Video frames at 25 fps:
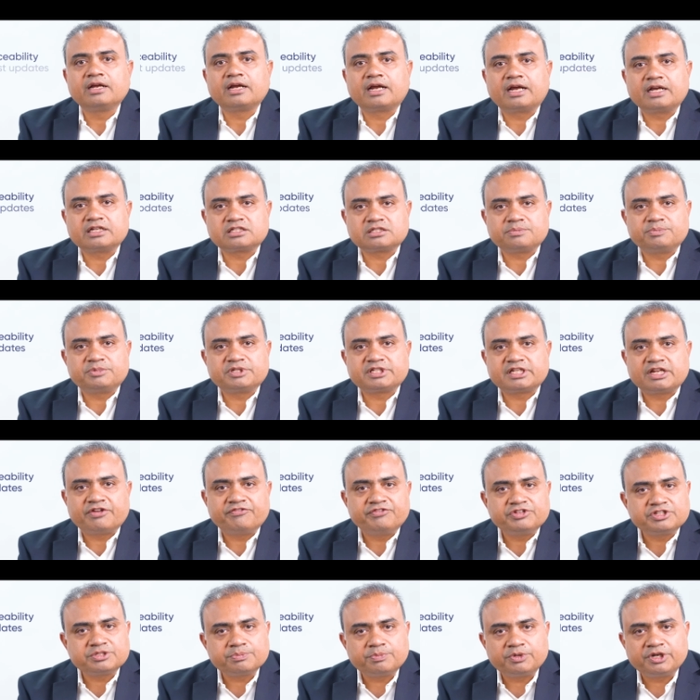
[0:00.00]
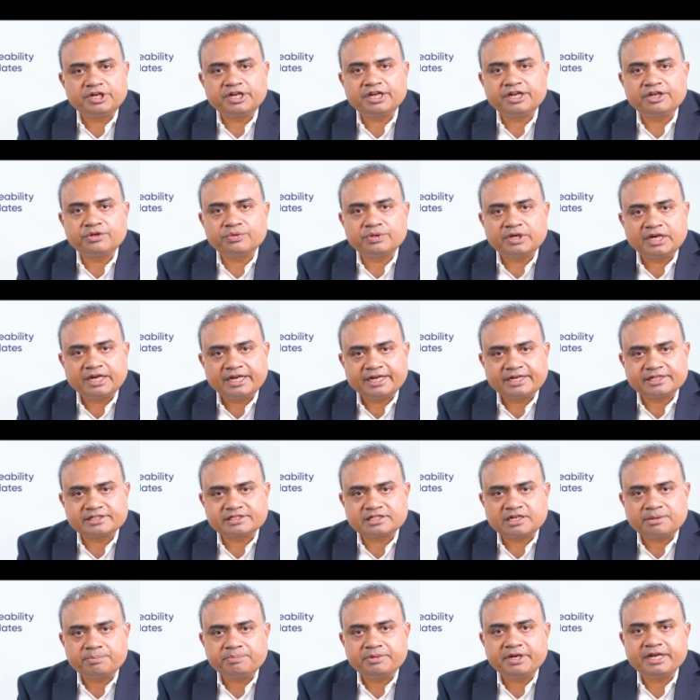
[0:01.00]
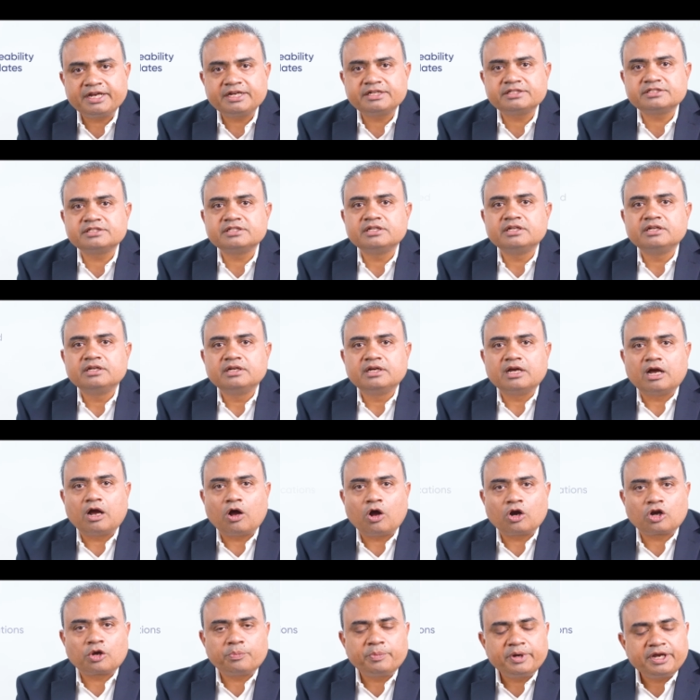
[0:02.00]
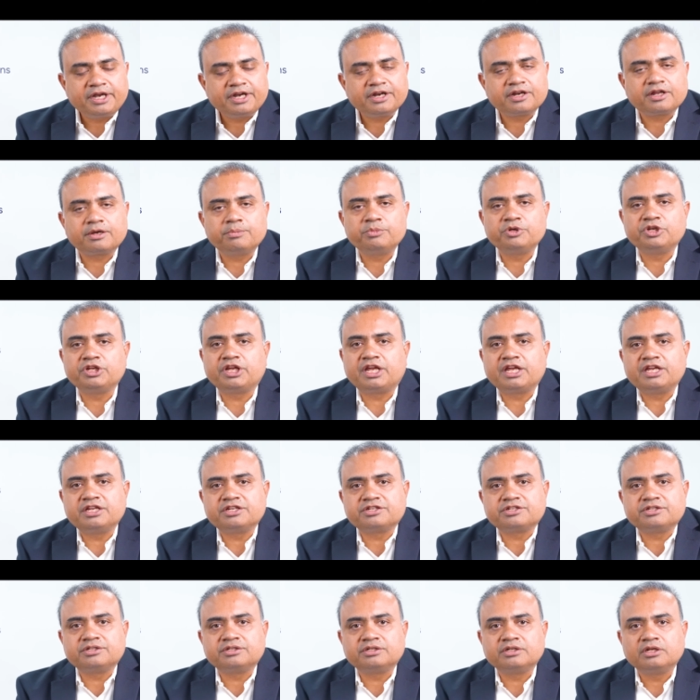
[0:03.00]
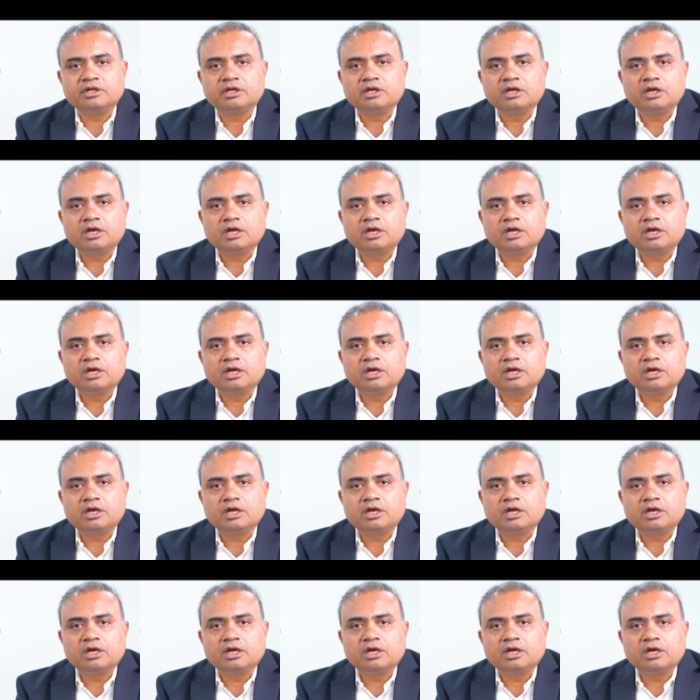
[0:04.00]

customers have visibility to the latest updates, automated communication,